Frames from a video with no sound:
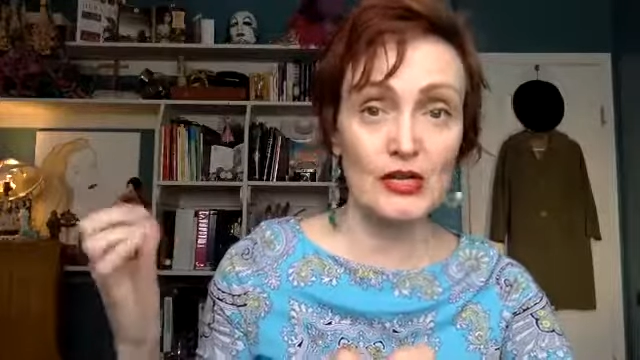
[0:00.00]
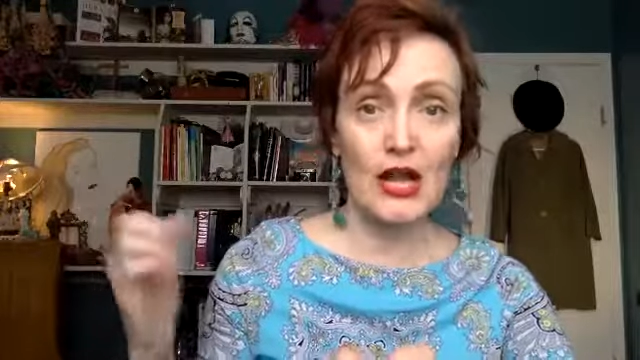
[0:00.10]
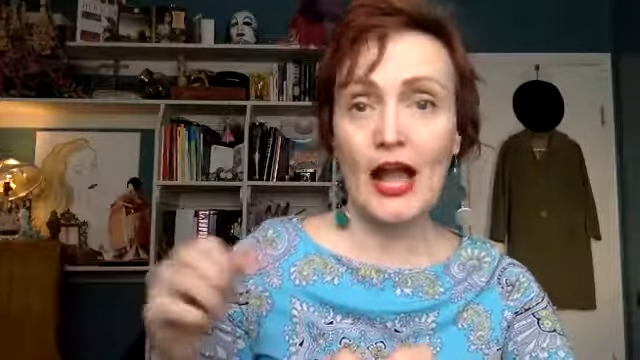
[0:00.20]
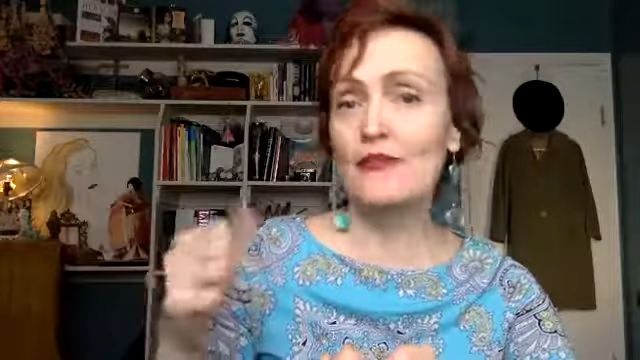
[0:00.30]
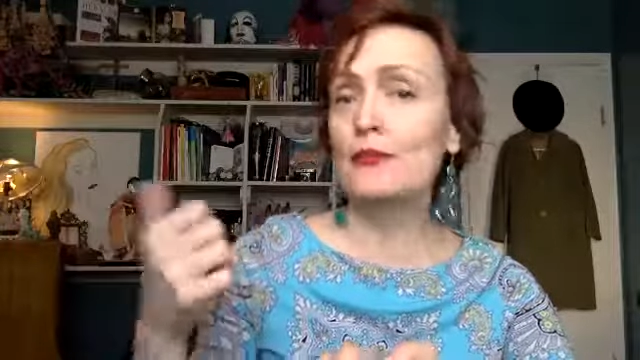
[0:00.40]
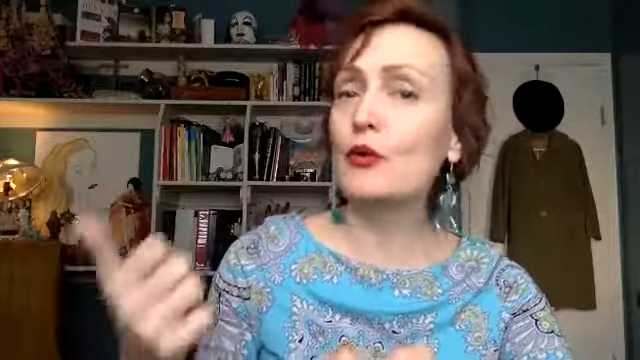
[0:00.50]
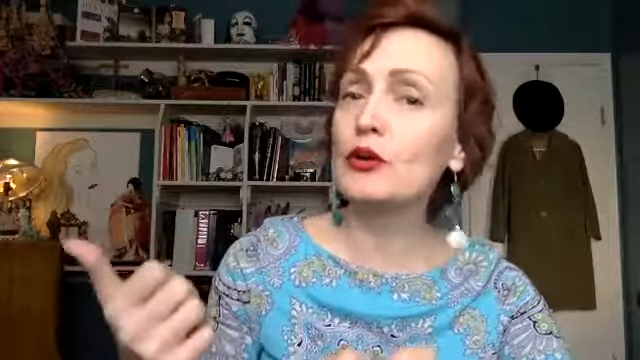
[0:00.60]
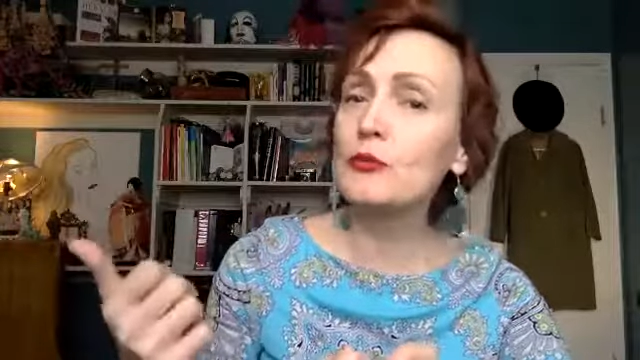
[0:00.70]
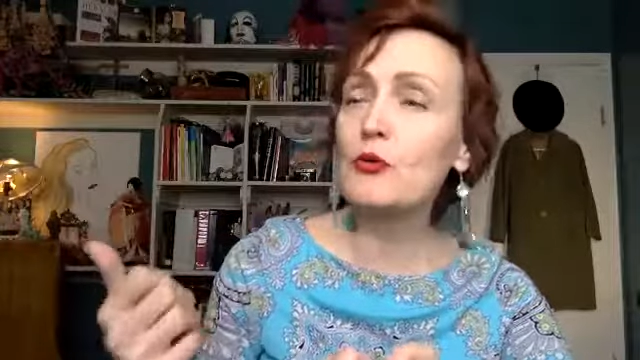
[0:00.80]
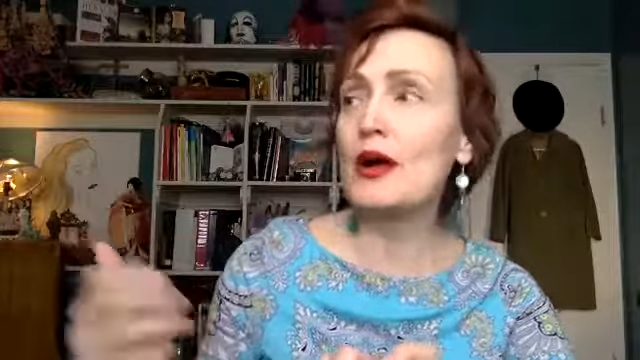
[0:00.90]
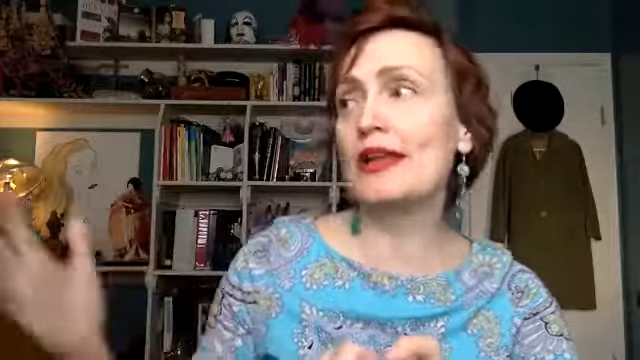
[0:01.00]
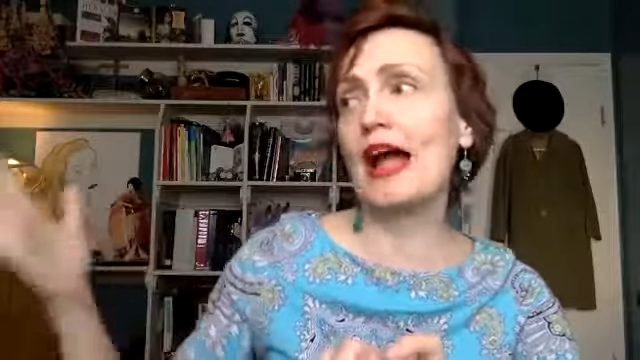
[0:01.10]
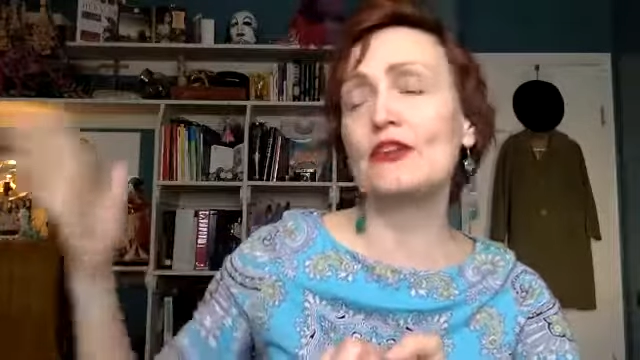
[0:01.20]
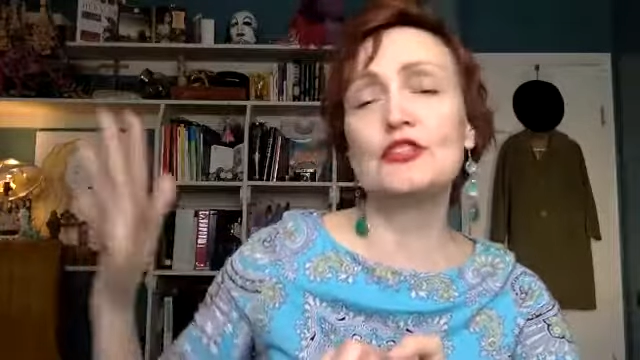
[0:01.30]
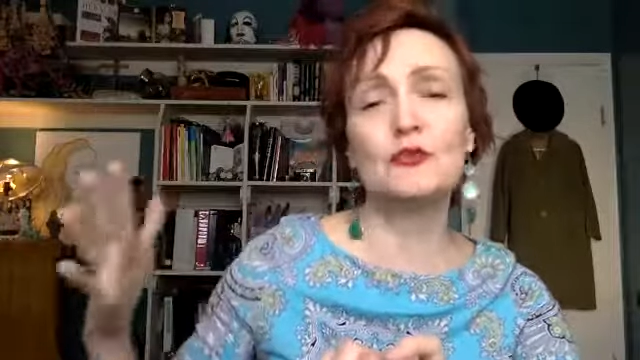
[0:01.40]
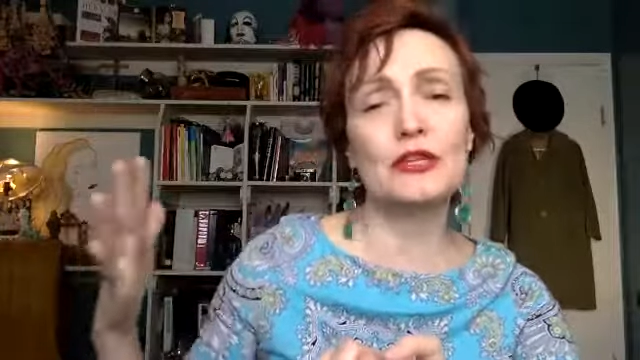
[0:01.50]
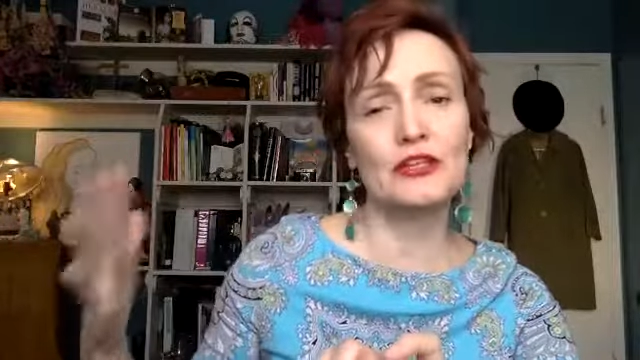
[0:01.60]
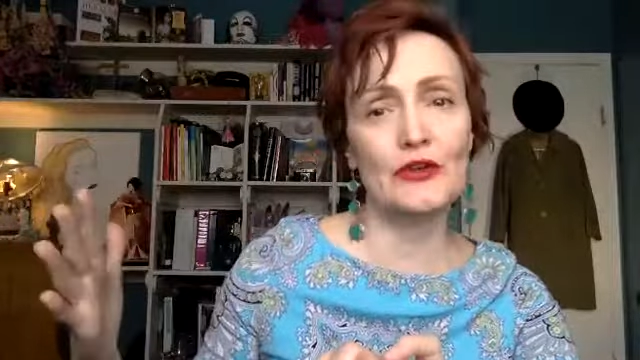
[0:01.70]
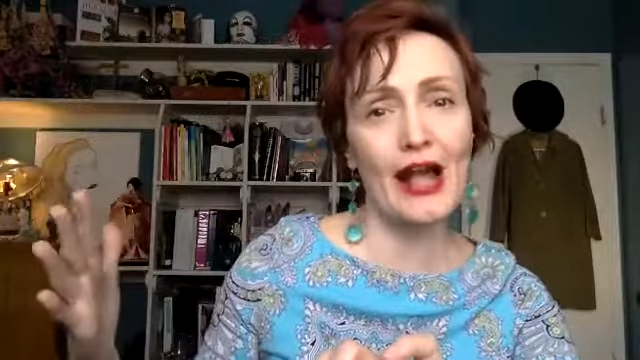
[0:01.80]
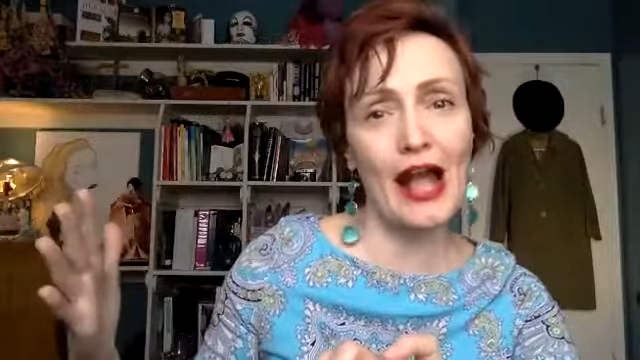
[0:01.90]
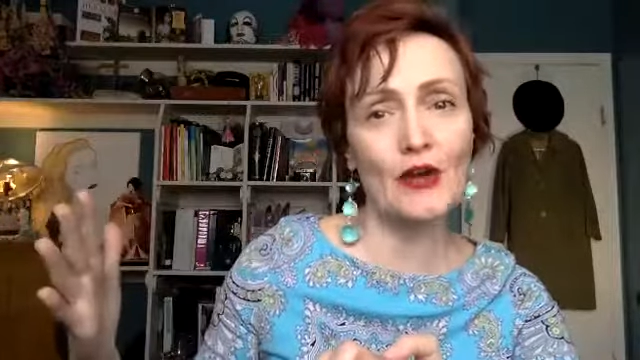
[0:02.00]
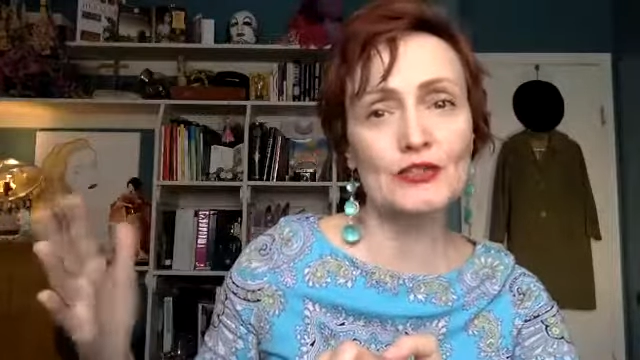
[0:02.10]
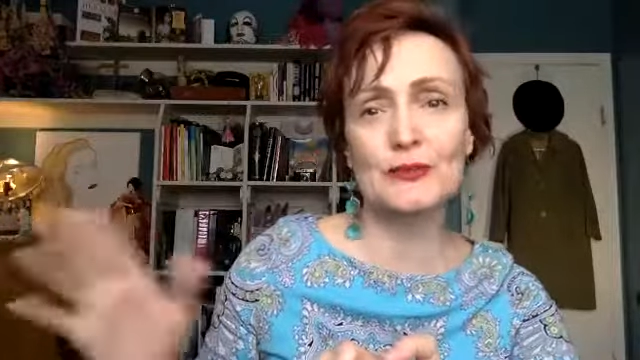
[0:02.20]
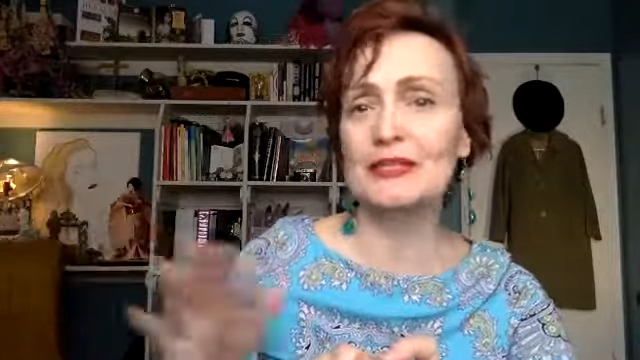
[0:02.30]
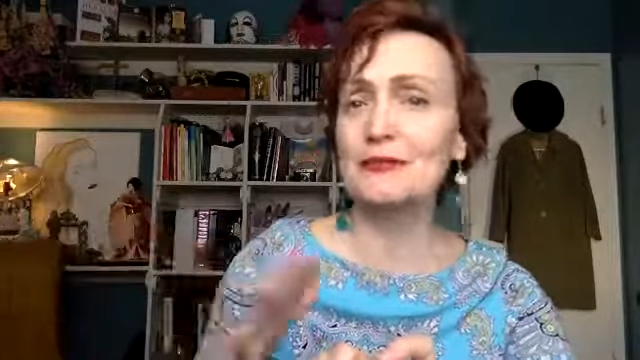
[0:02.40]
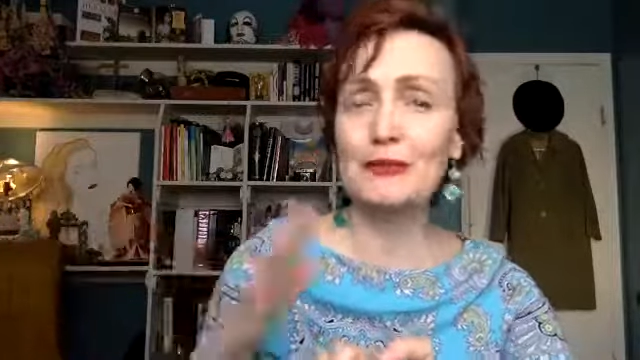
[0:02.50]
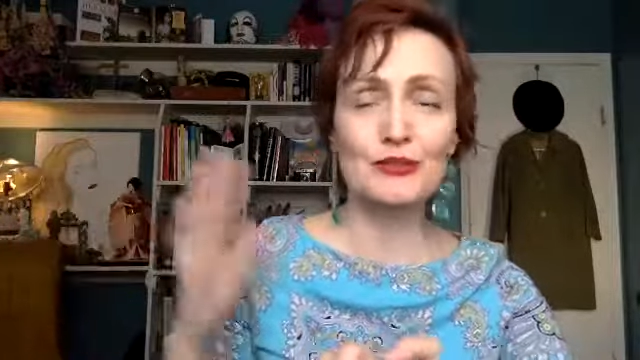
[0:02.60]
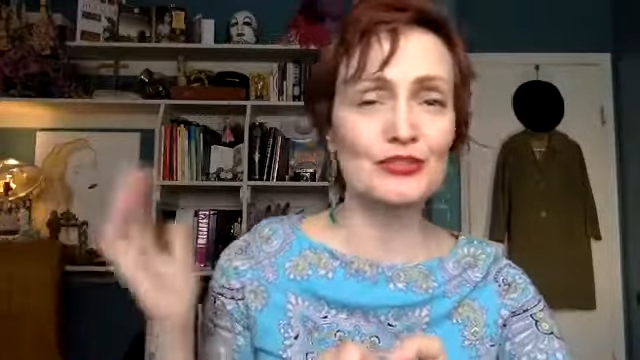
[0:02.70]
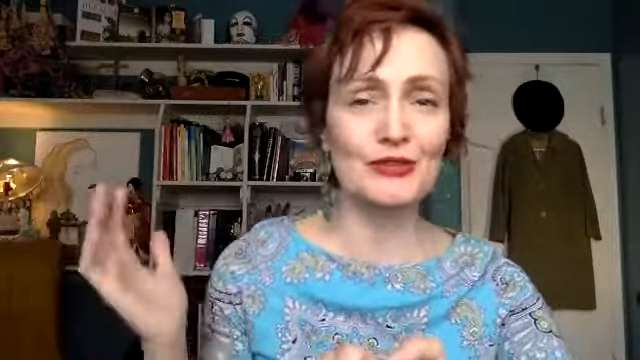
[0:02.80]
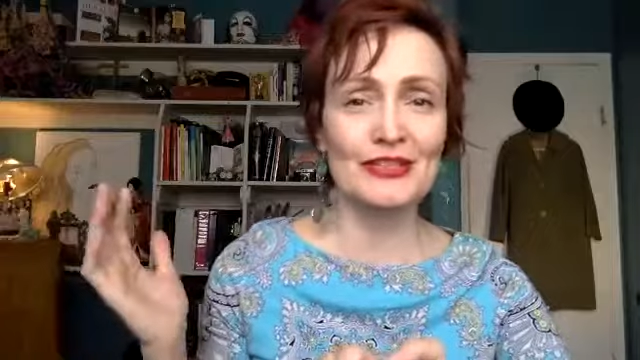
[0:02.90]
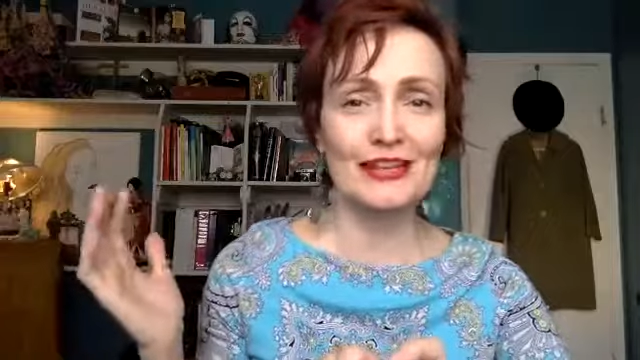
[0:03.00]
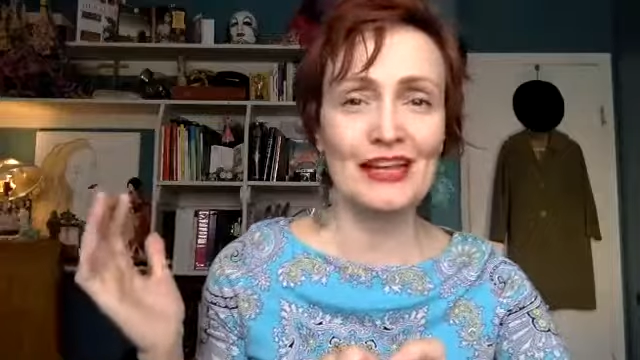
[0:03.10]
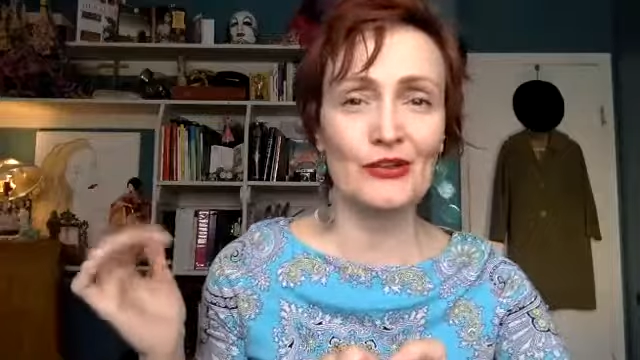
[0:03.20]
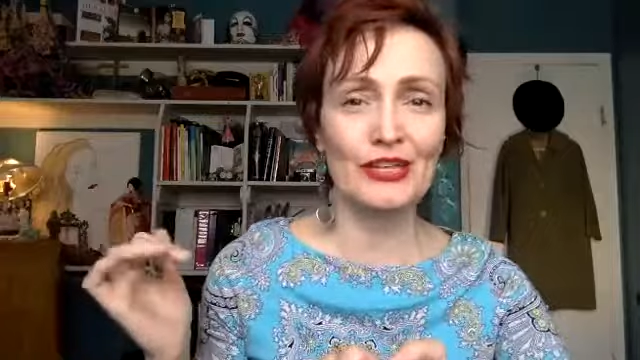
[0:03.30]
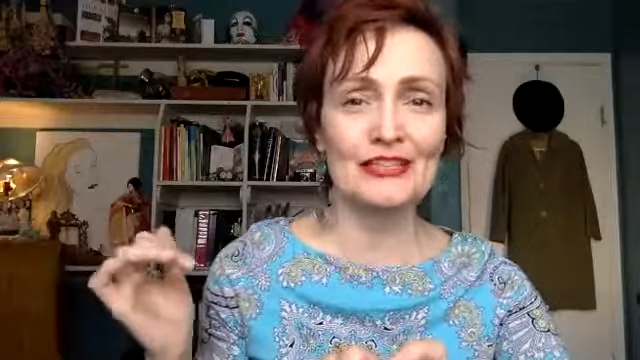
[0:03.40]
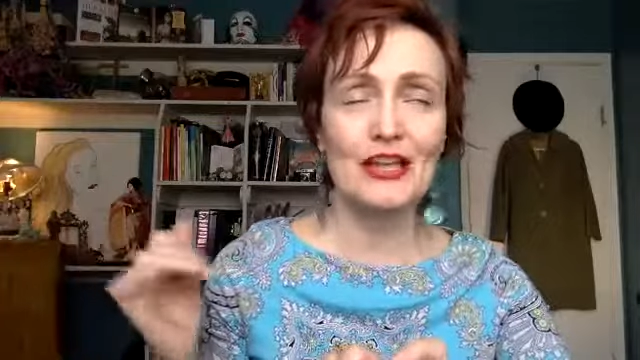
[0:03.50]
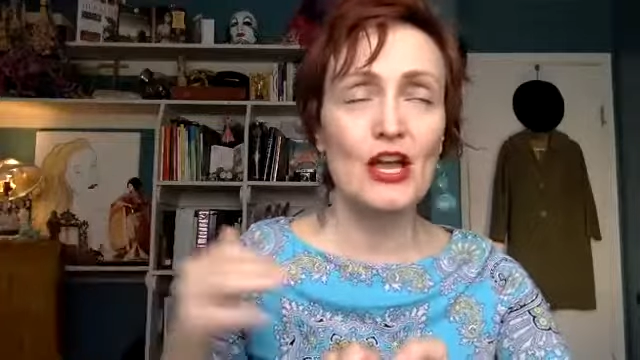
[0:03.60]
have a portable one, how to do one in your house, because people are doing that nowadays.